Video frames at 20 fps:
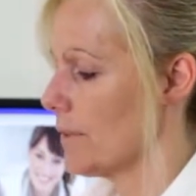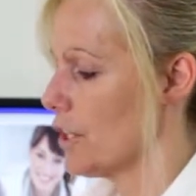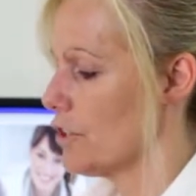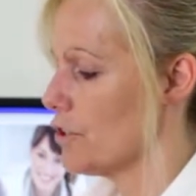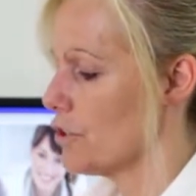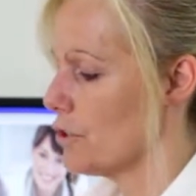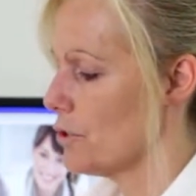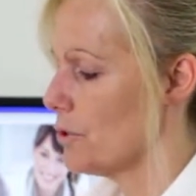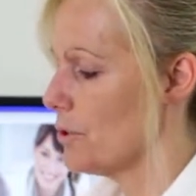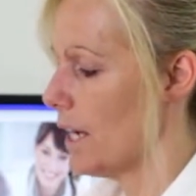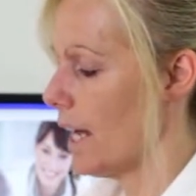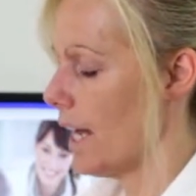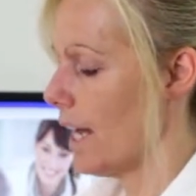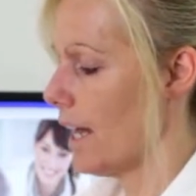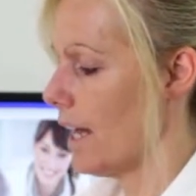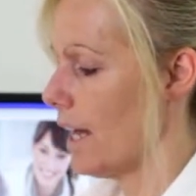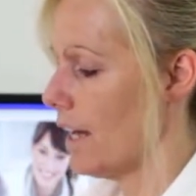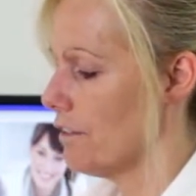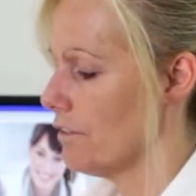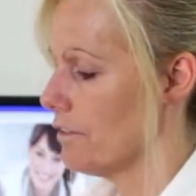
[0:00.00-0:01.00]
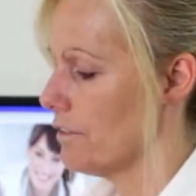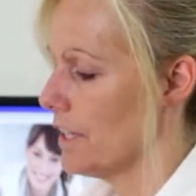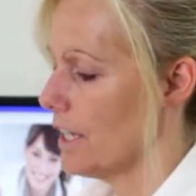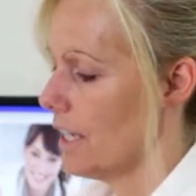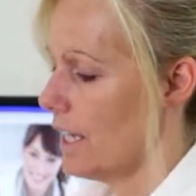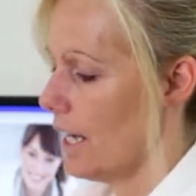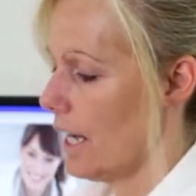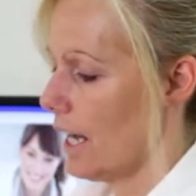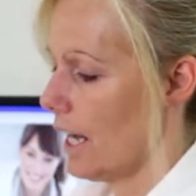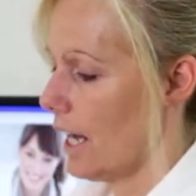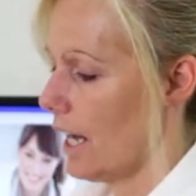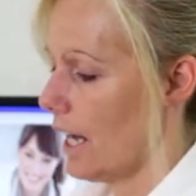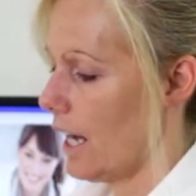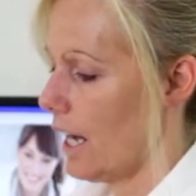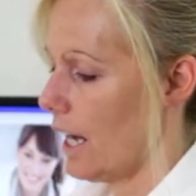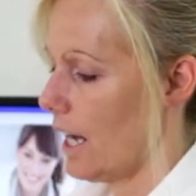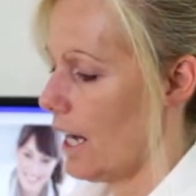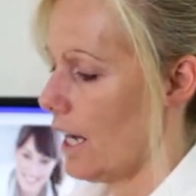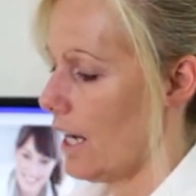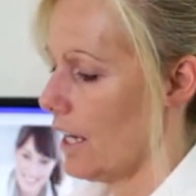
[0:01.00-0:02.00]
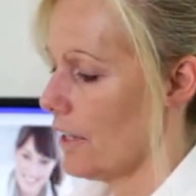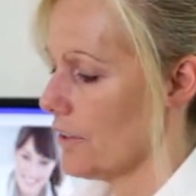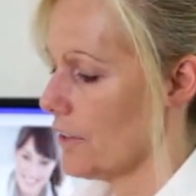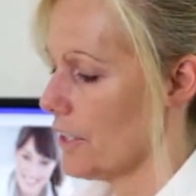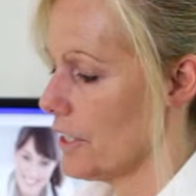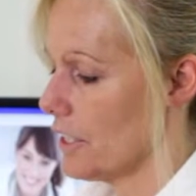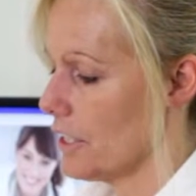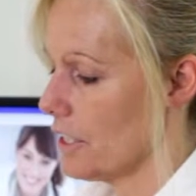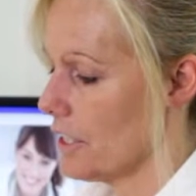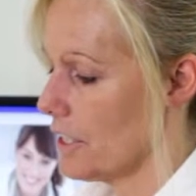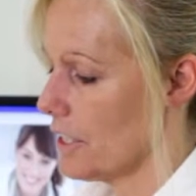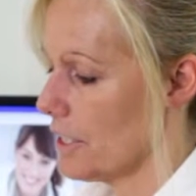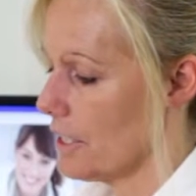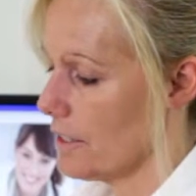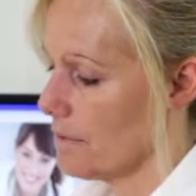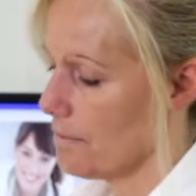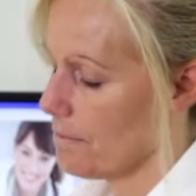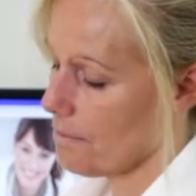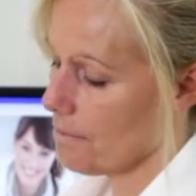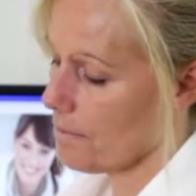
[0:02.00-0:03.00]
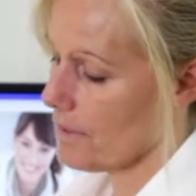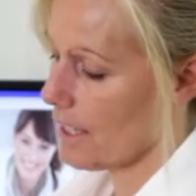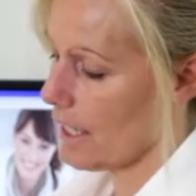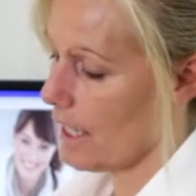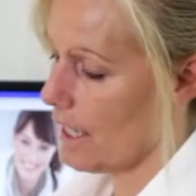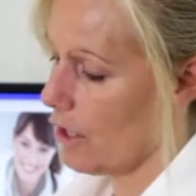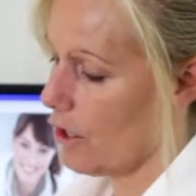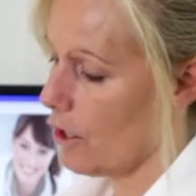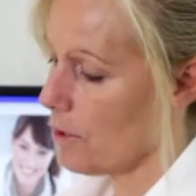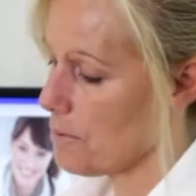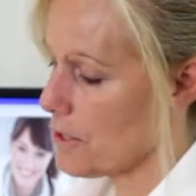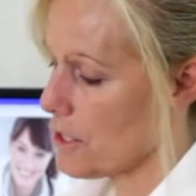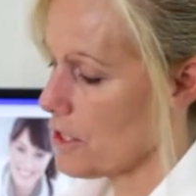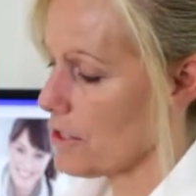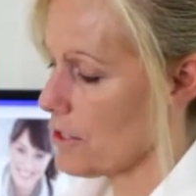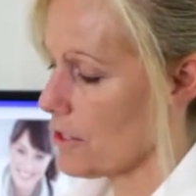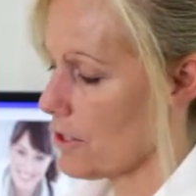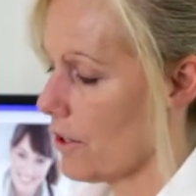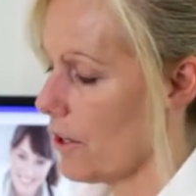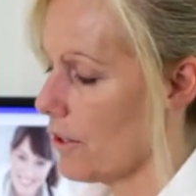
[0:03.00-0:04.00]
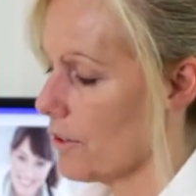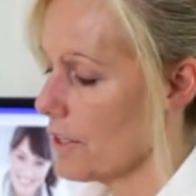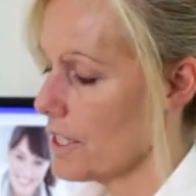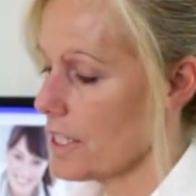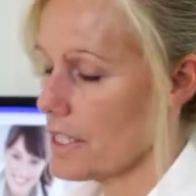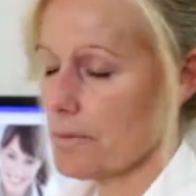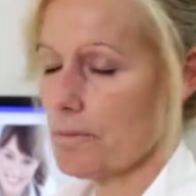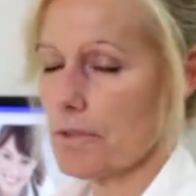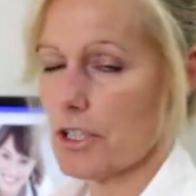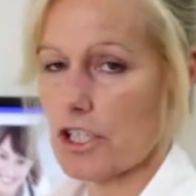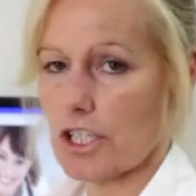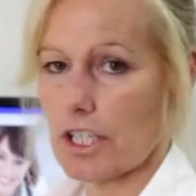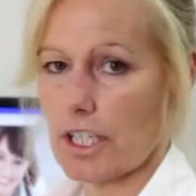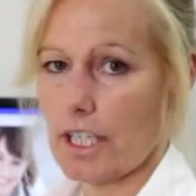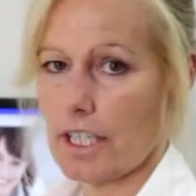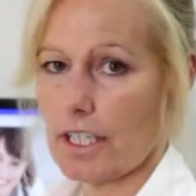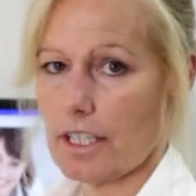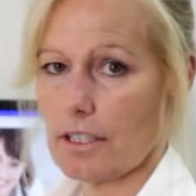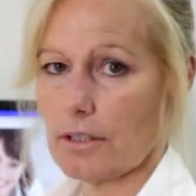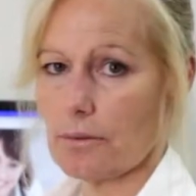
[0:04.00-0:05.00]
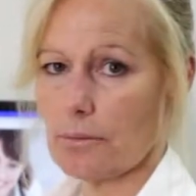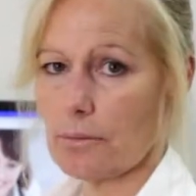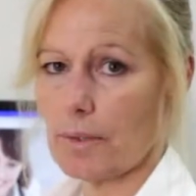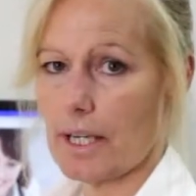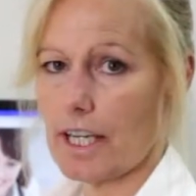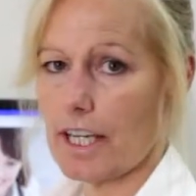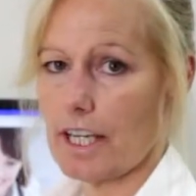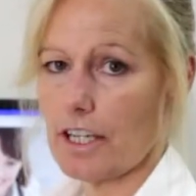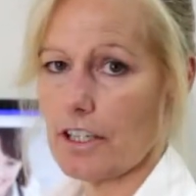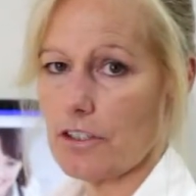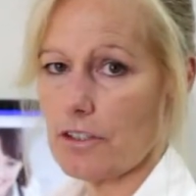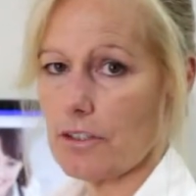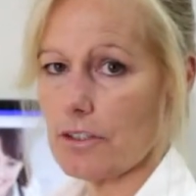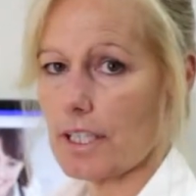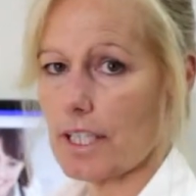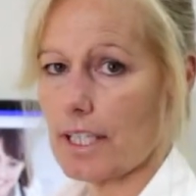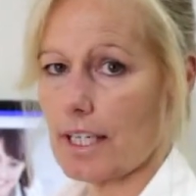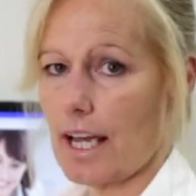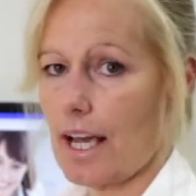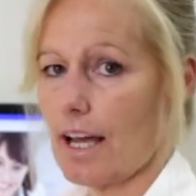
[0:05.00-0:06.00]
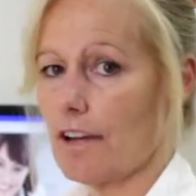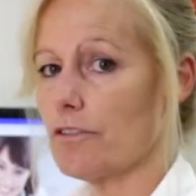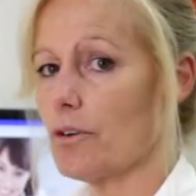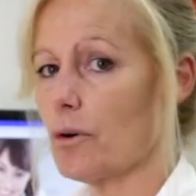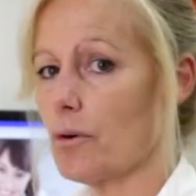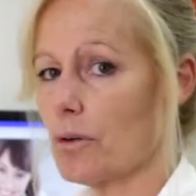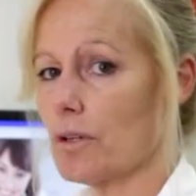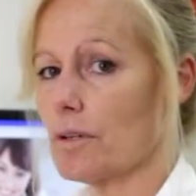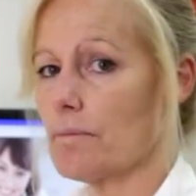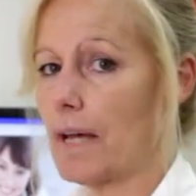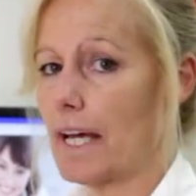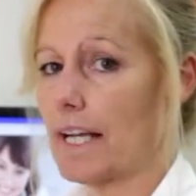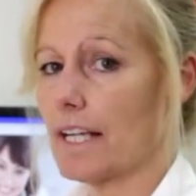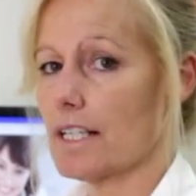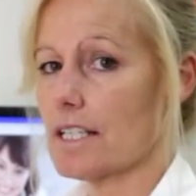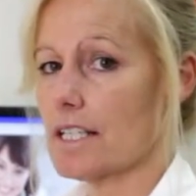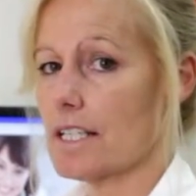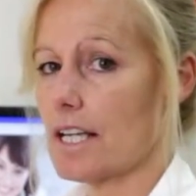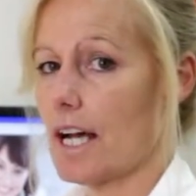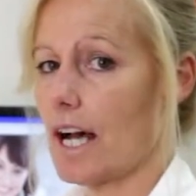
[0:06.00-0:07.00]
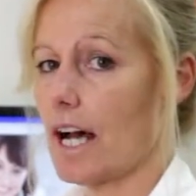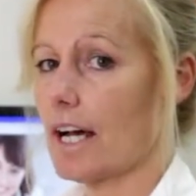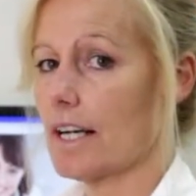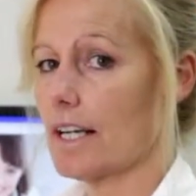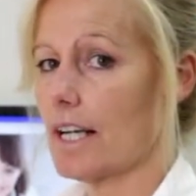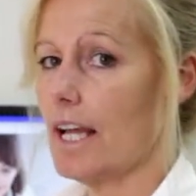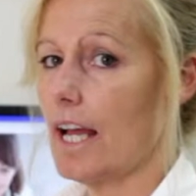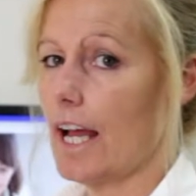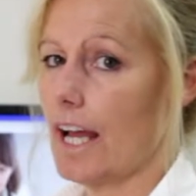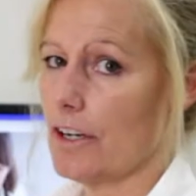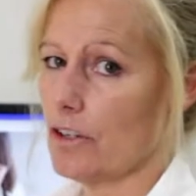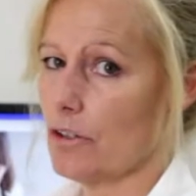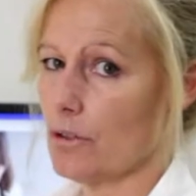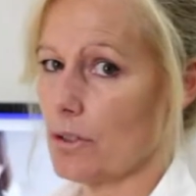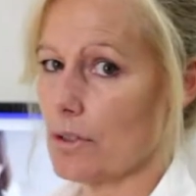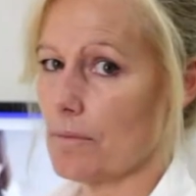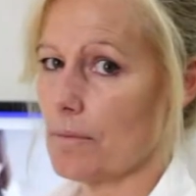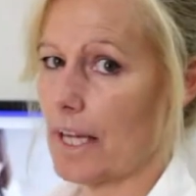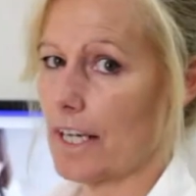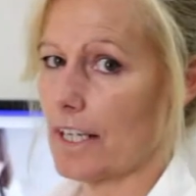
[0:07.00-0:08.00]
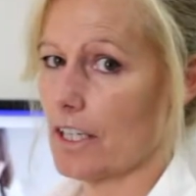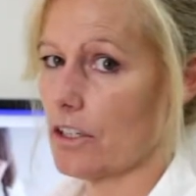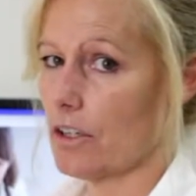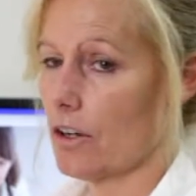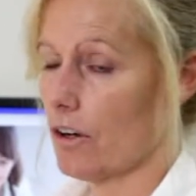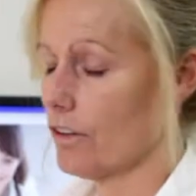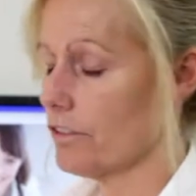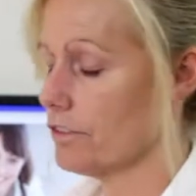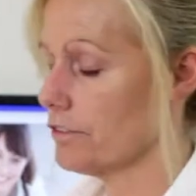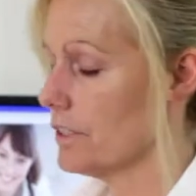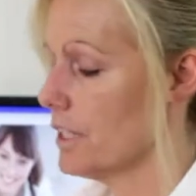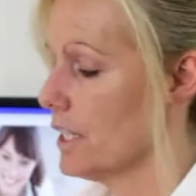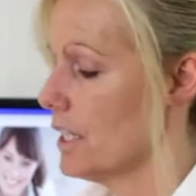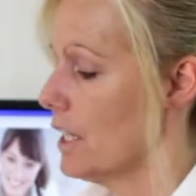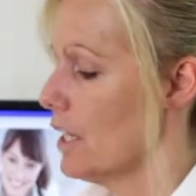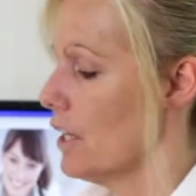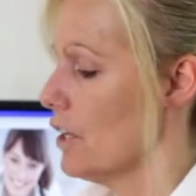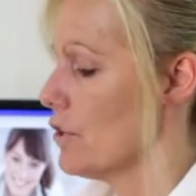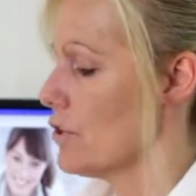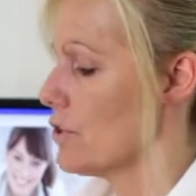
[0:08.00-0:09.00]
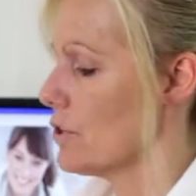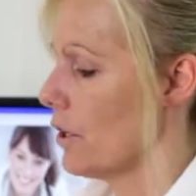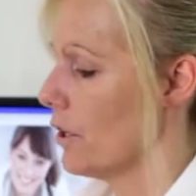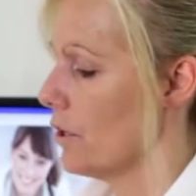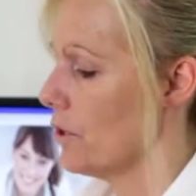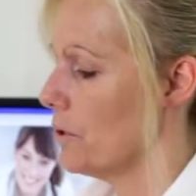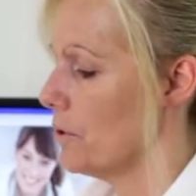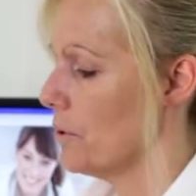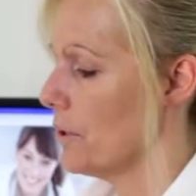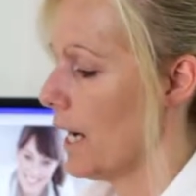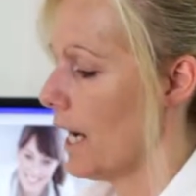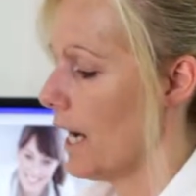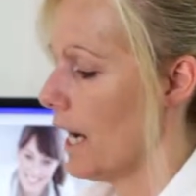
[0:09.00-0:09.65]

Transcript: do have the options on this machine where you can have automatic start and automatic off. So